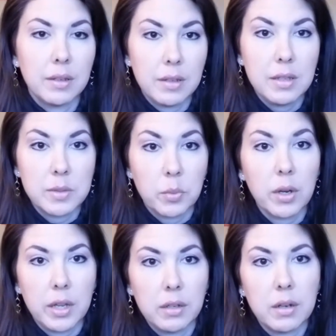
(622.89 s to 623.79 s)
he's
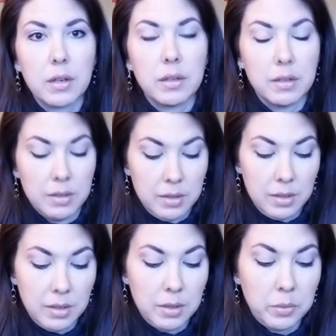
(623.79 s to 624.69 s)
working on
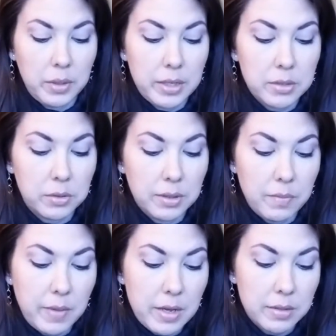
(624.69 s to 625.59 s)
when I told him that.